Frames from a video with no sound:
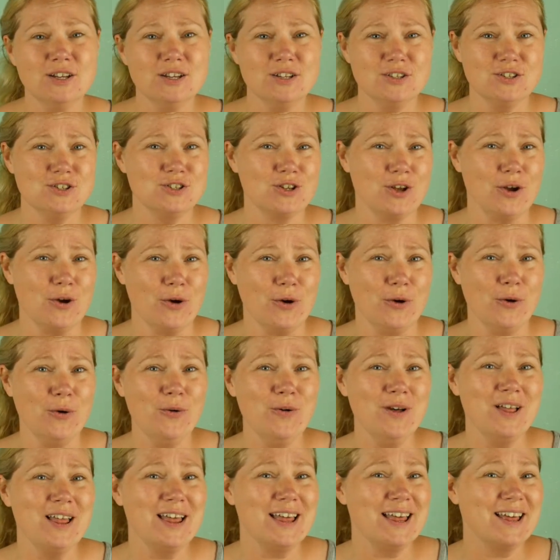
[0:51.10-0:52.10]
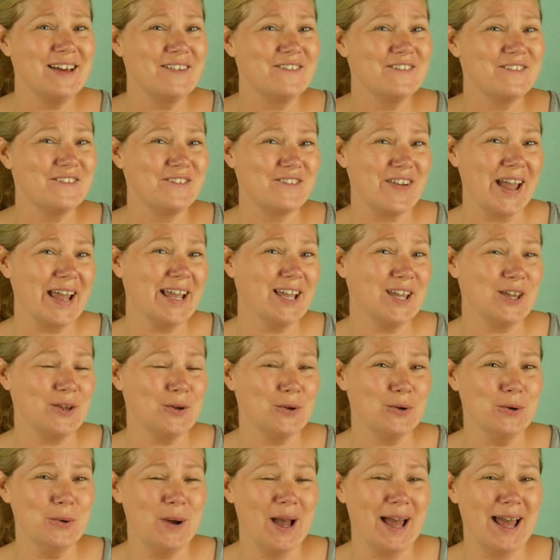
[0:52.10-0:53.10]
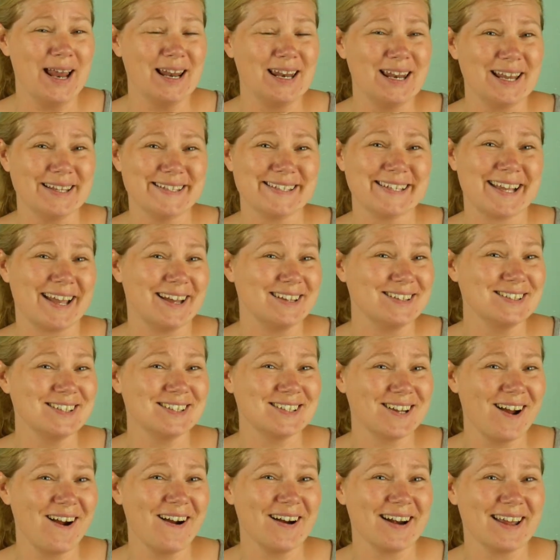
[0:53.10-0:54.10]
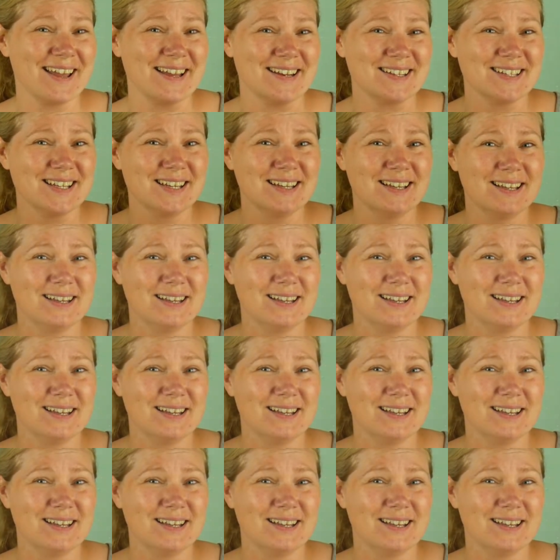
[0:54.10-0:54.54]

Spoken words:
So thank you and let's get started.